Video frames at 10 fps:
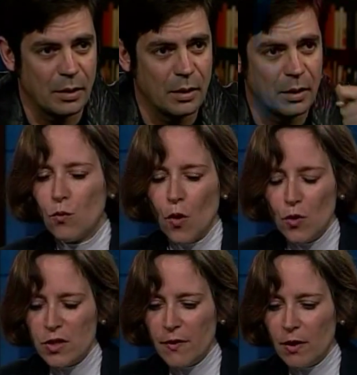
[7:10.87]
No,
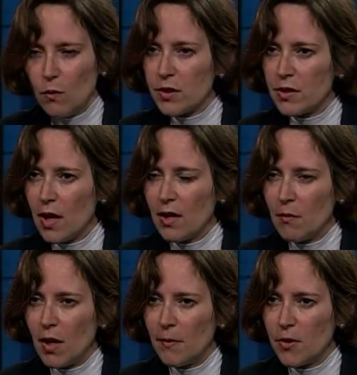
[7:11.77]
Roosevelt was not
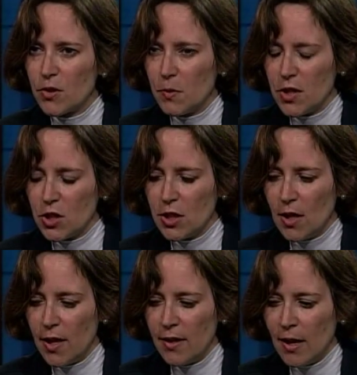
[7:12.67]
unpopular, especially
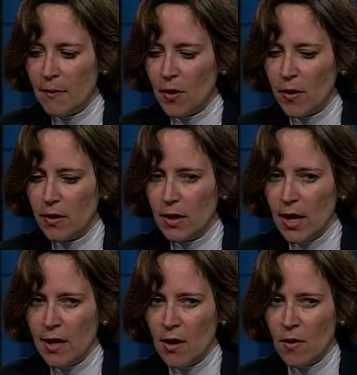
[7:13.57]
not in that period. The
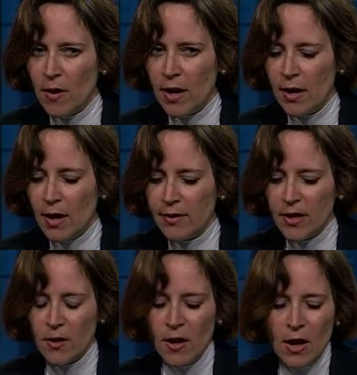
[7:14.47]
NRA, I
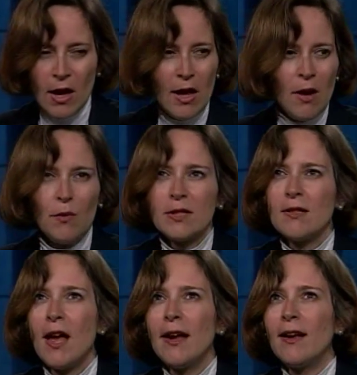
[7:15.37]
think, it was
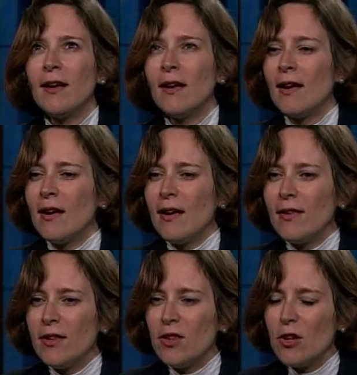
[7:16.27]
like,
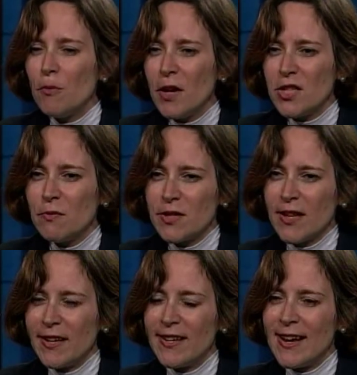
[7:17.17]
the Depression was
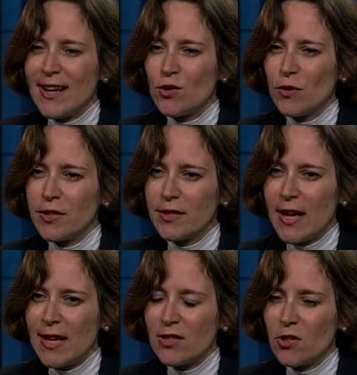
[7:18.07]
like a natural
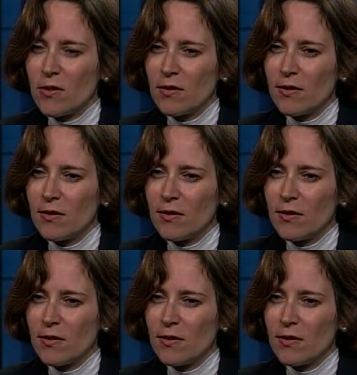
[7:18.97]
disaster.